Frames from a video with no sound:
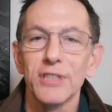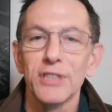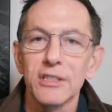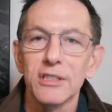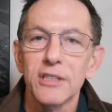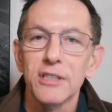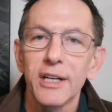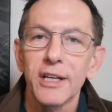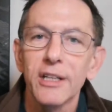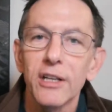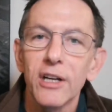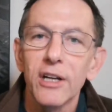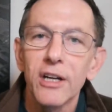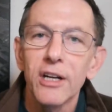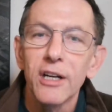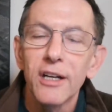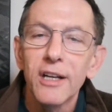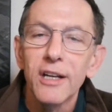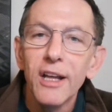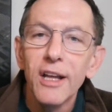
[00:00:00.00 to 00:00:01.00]
inside of your
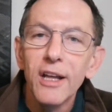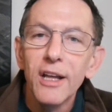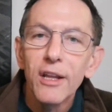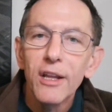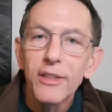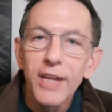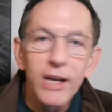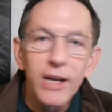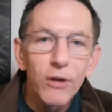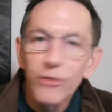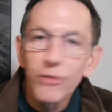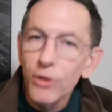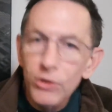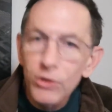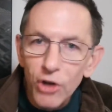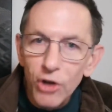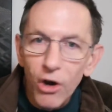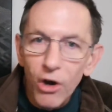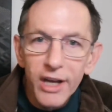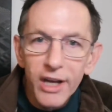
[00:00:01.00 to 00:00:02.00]
heart, those
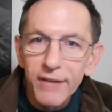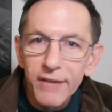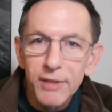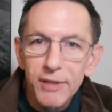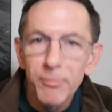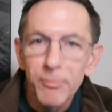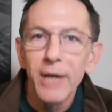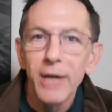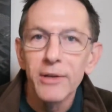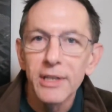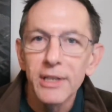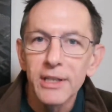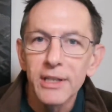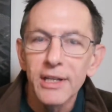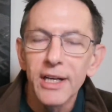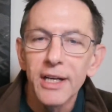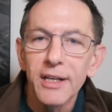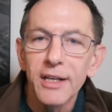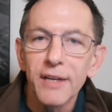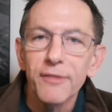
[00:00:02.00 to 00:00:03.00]
all have compounding
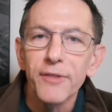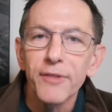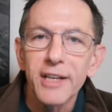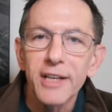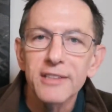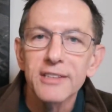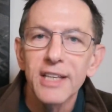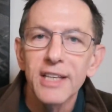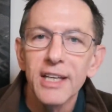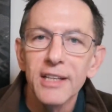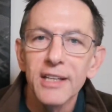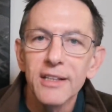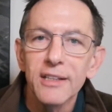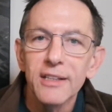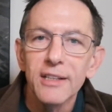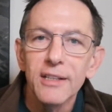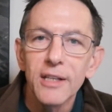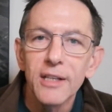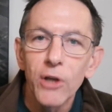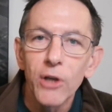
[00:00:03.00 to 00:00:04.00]
effects. And
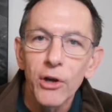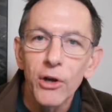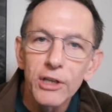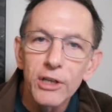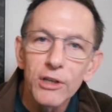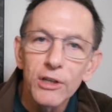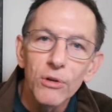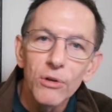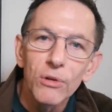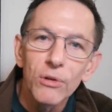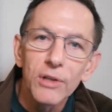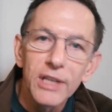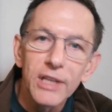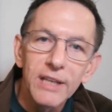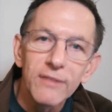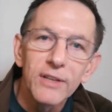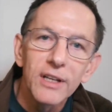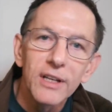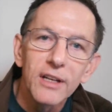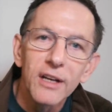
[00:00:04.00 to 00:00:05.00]
the longer you
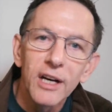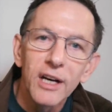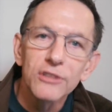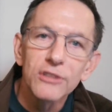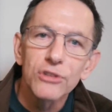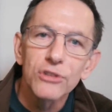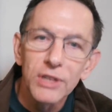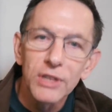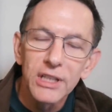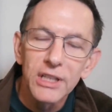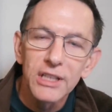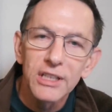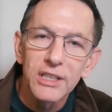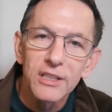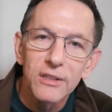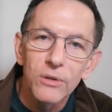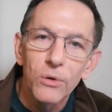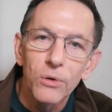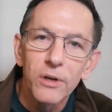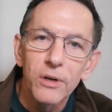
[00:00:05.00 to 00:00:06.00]
leave it
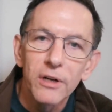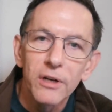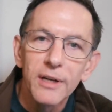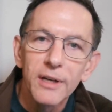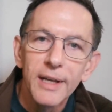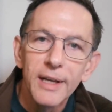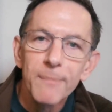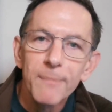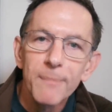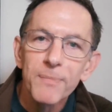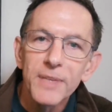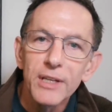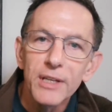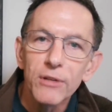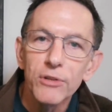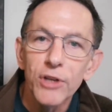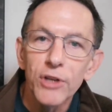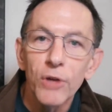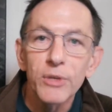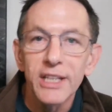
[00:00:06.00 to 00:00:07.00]
untreated, or you
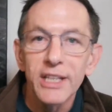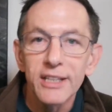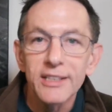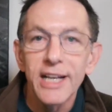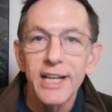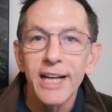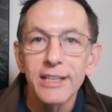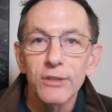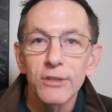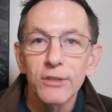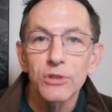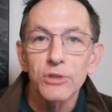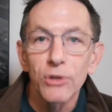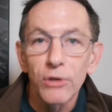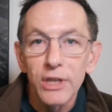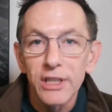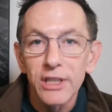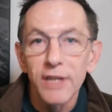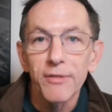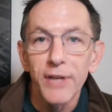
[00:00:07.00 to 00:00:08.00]
don't get it diagnosed
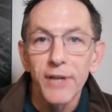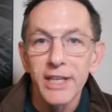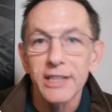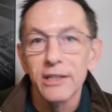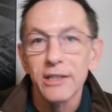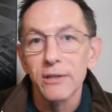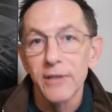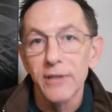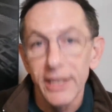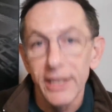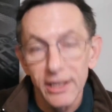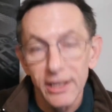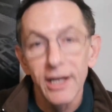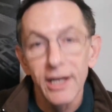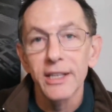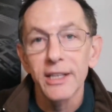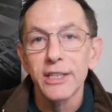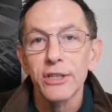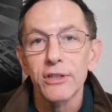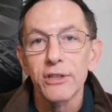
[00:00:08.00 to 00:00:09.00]
early enough, like the
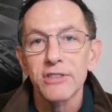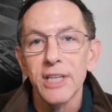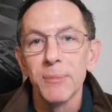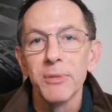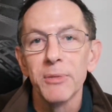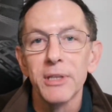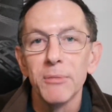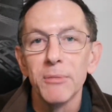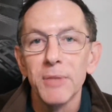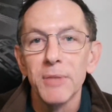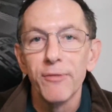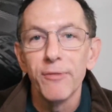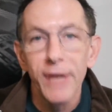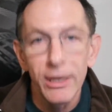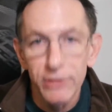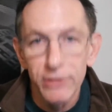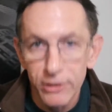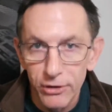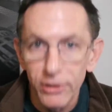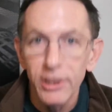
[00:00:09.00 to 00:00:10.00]
colleague, your example, you
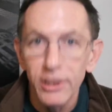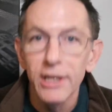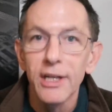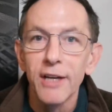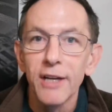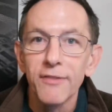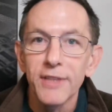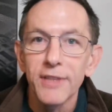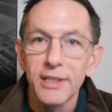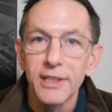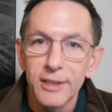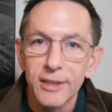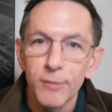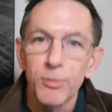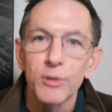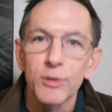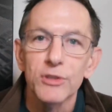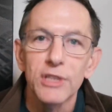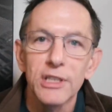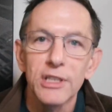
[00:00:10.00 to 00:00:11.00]
found it early enough, they did the
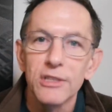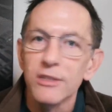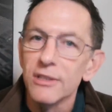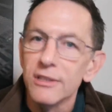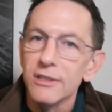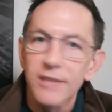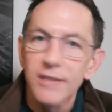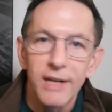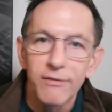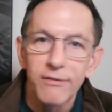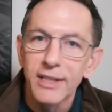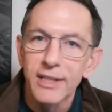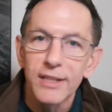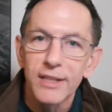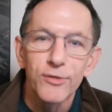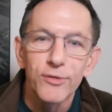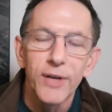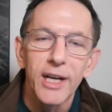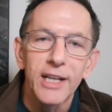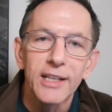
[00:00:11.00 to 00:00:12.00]
procedure, and
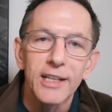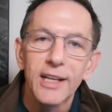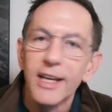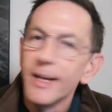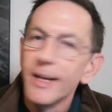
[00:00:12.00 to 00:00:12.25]
everything's fine.